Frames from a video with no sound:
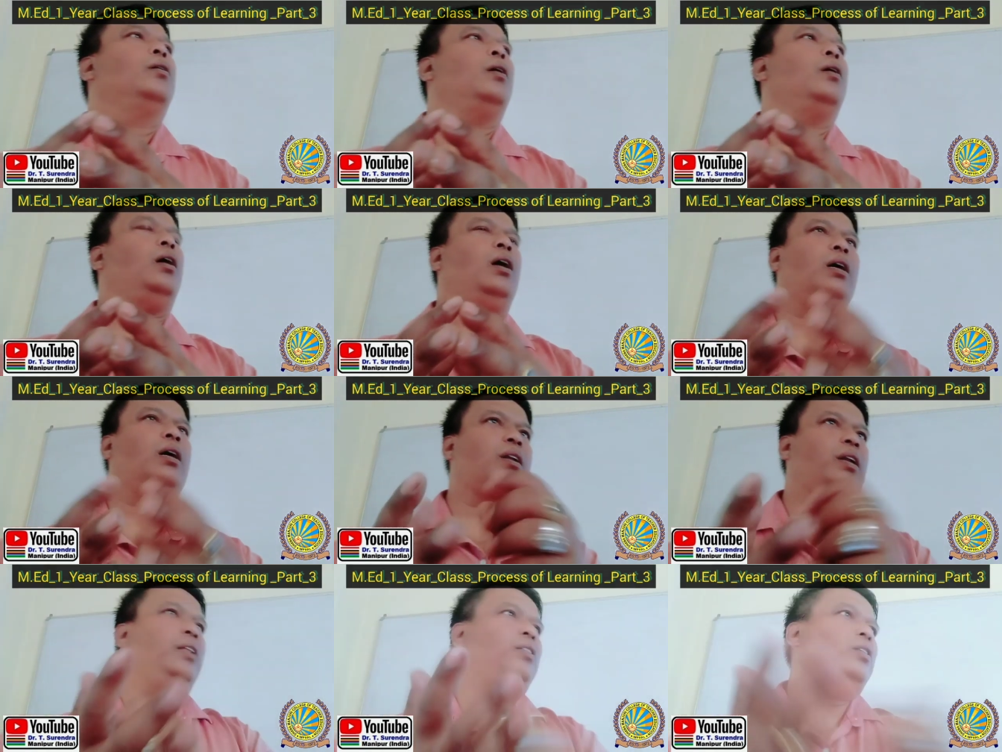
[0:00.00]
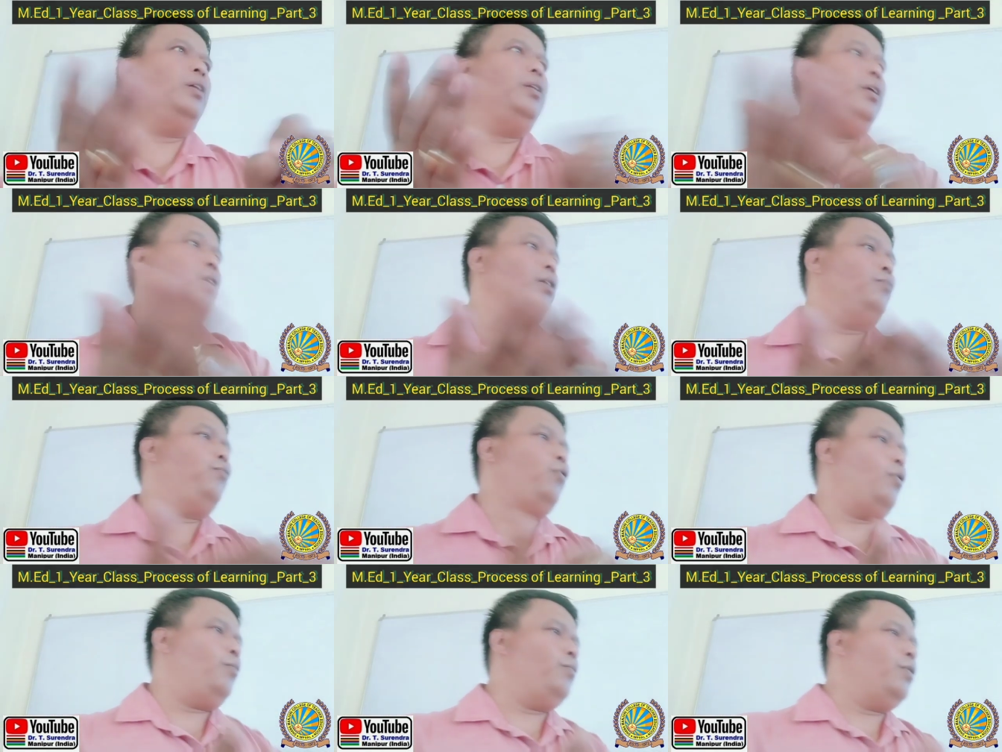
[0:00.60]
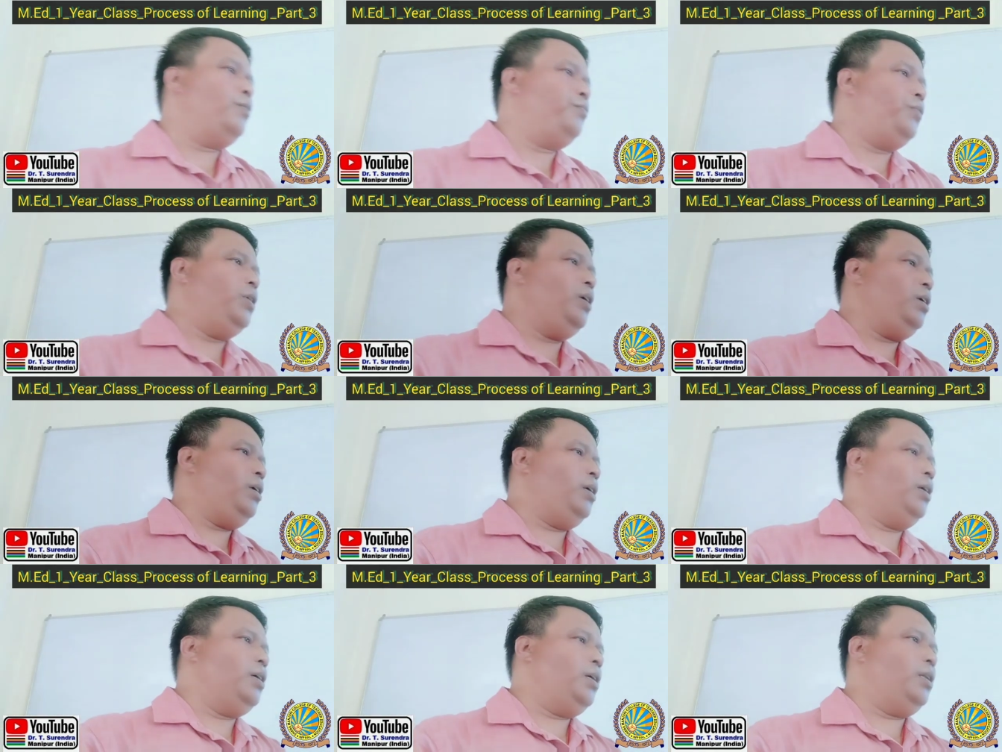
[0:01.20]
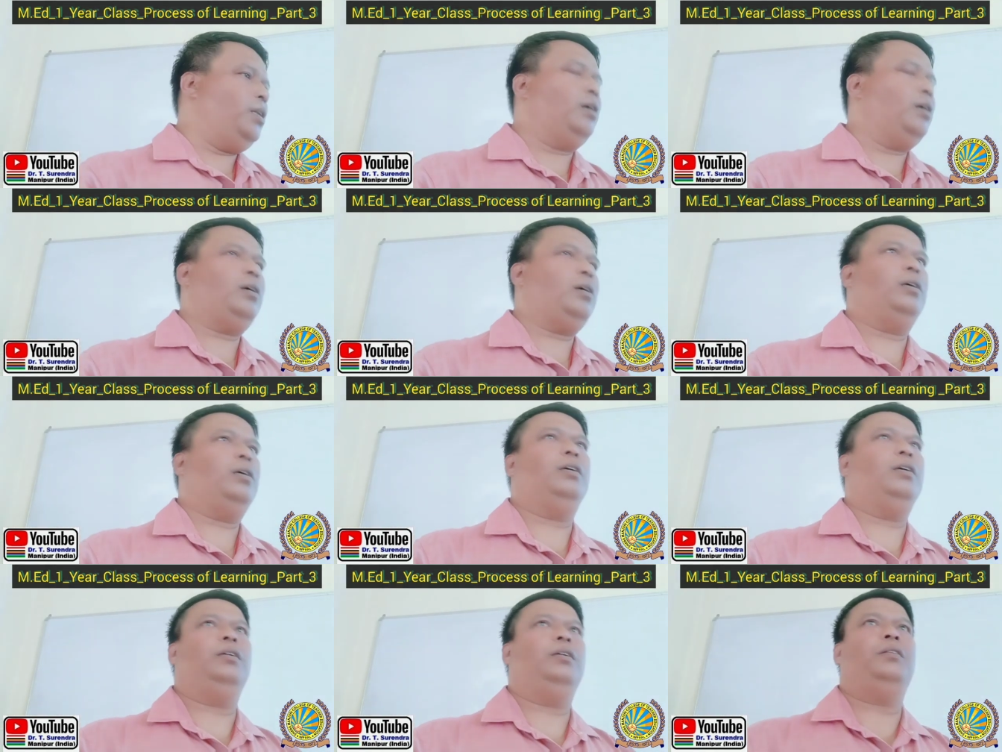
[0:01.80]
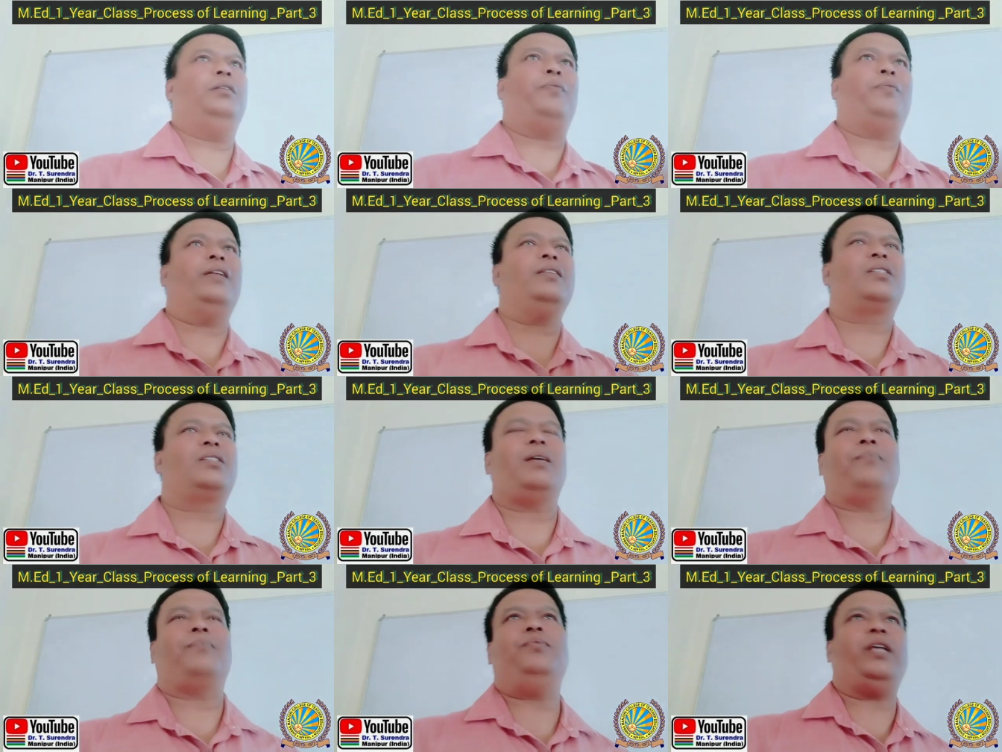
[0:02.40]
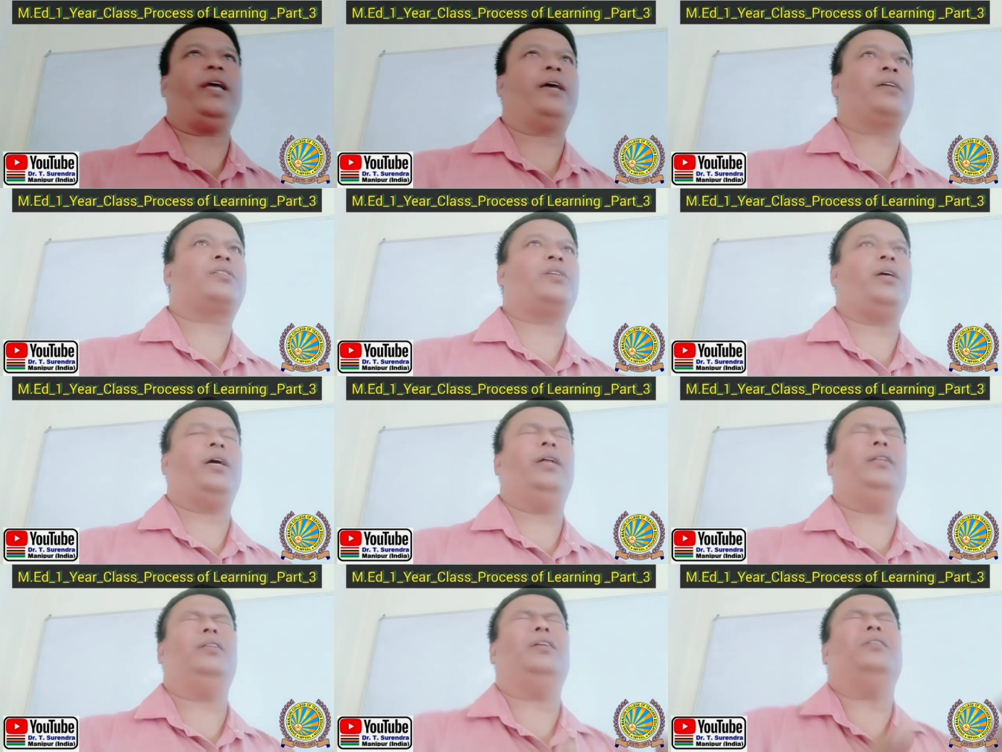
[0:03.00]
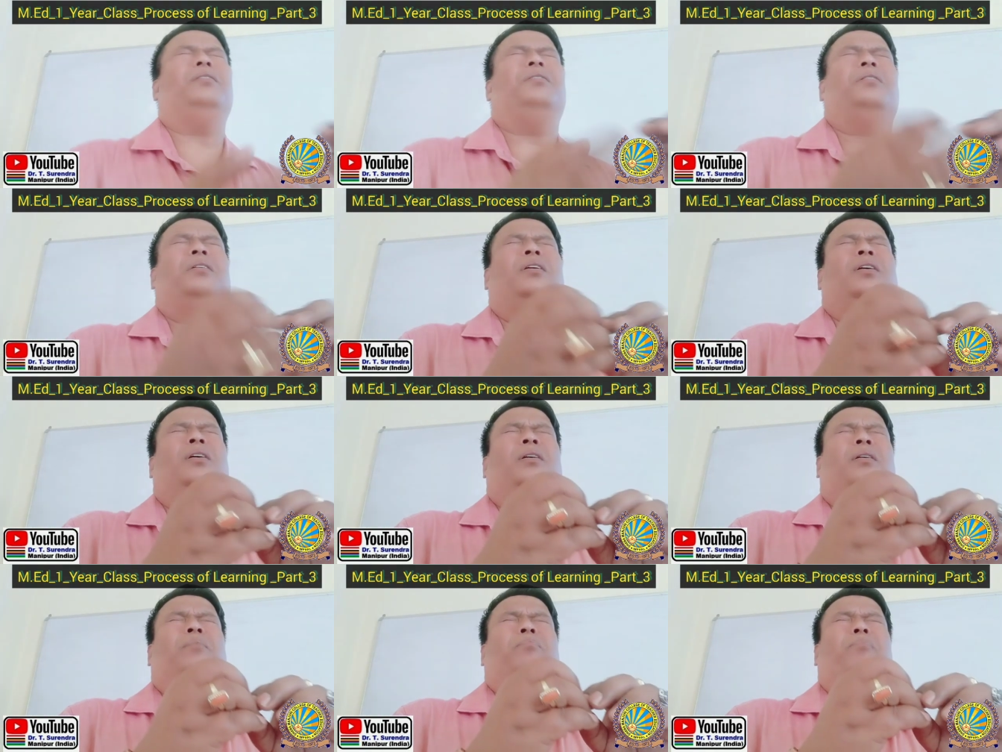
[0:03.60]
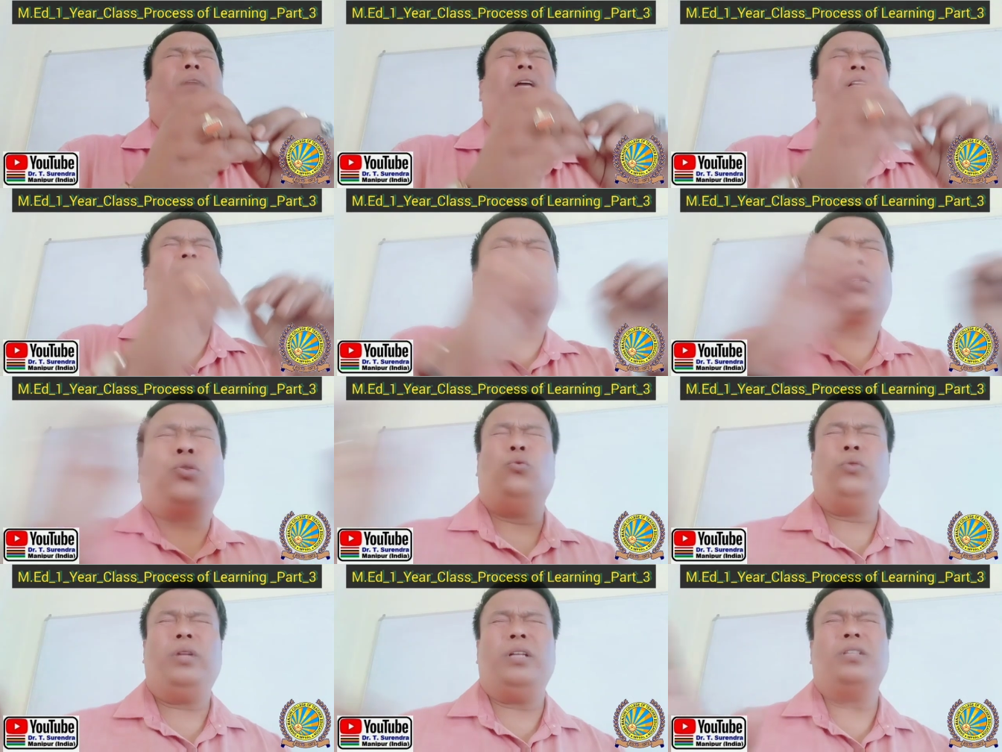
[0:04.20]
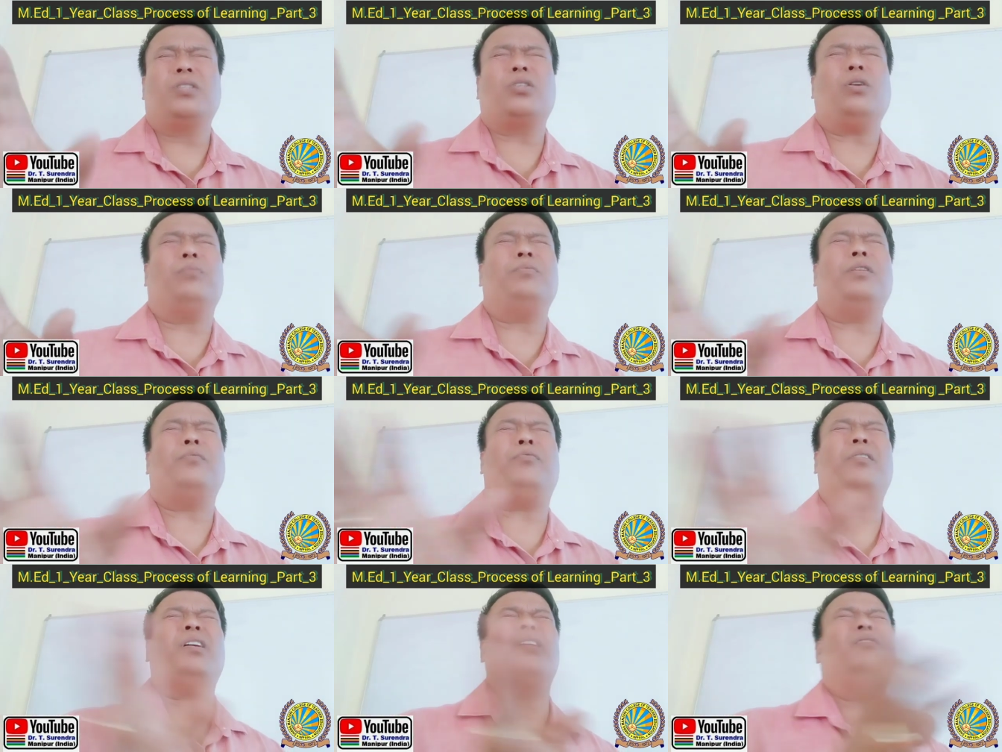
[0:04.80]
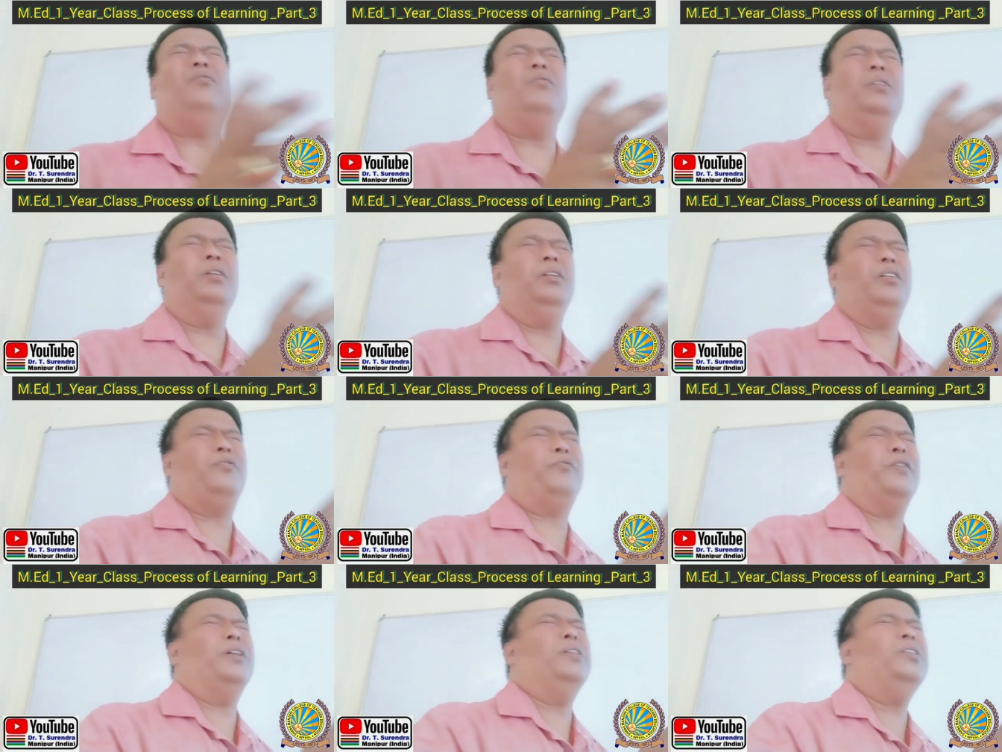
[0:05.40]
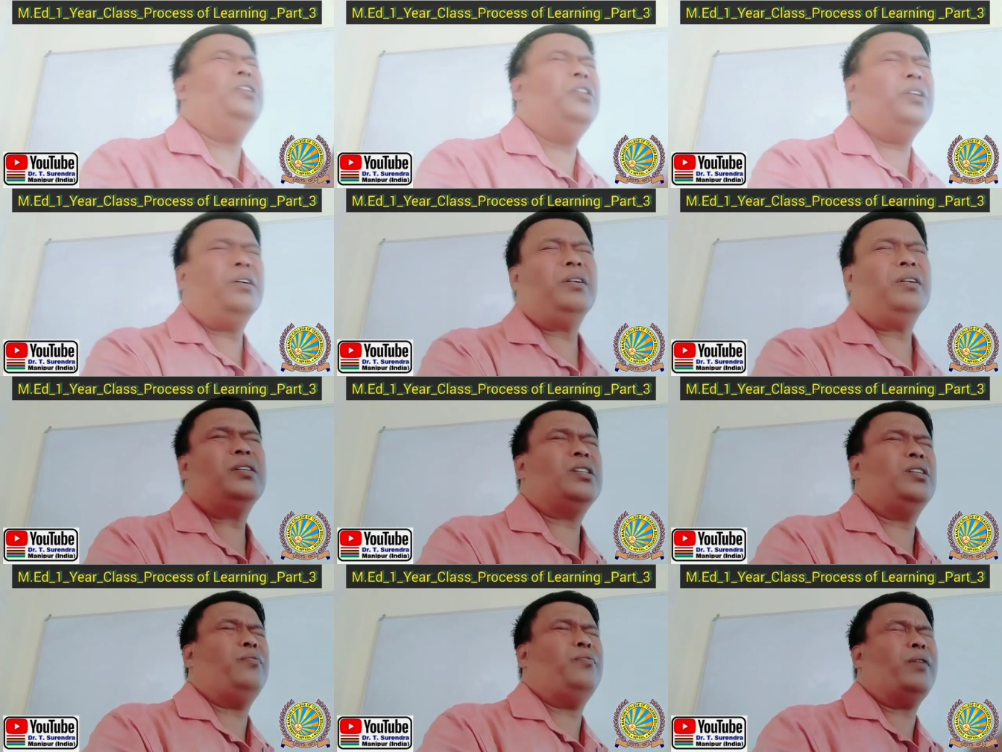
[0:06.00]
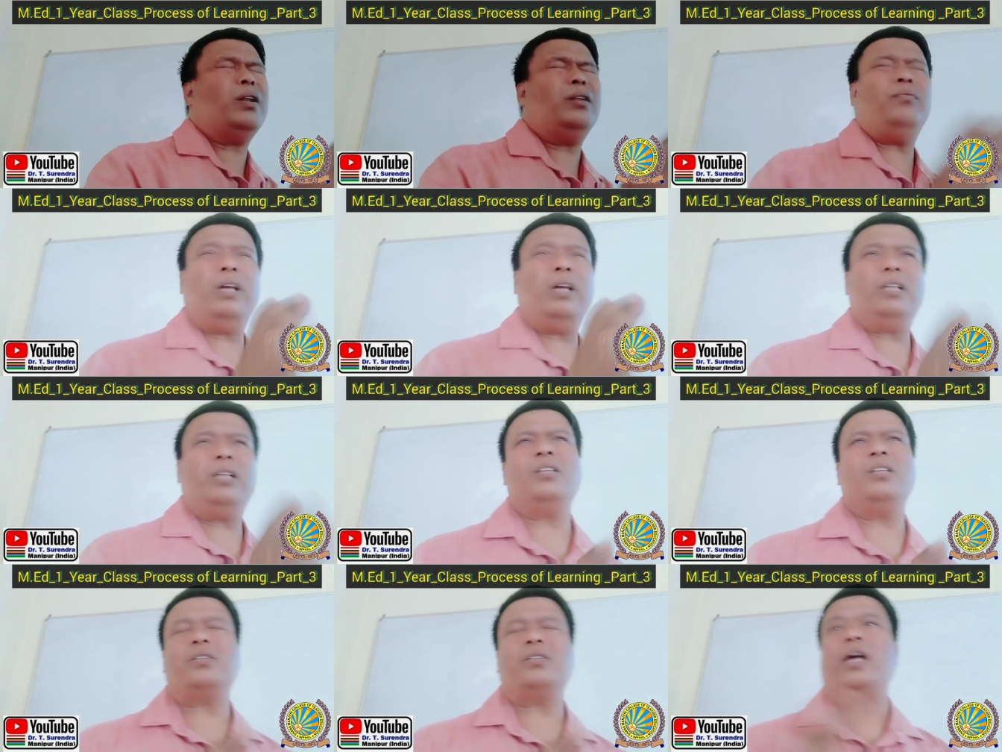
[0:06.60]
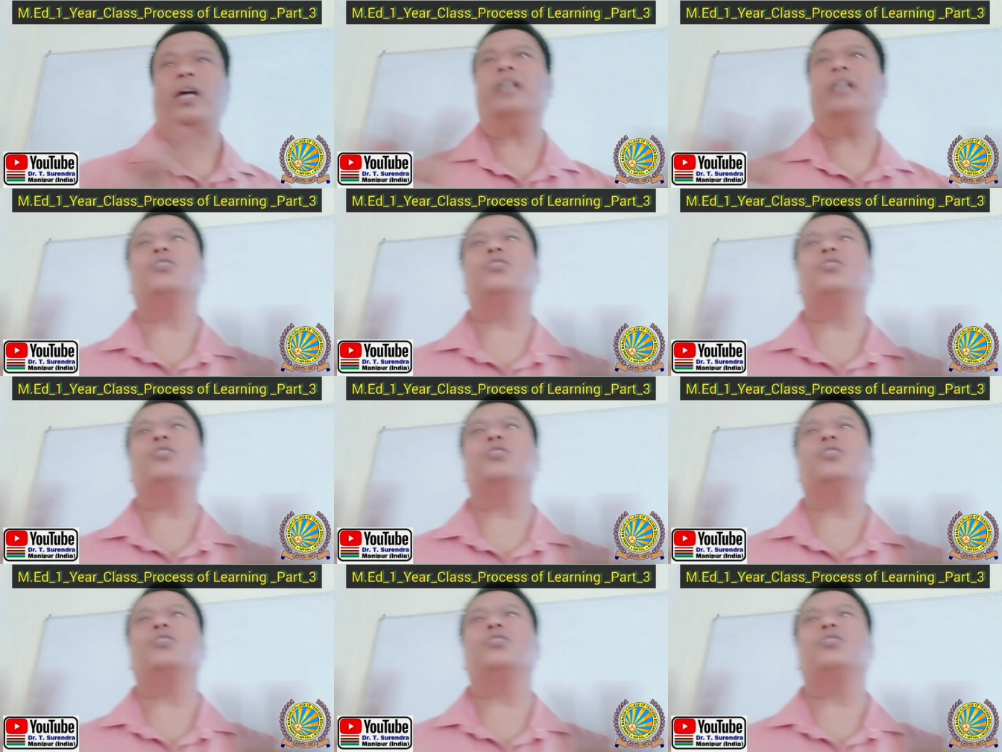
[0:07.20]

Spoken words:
are written in the form of the different subjects, and then many students of different years, different ages has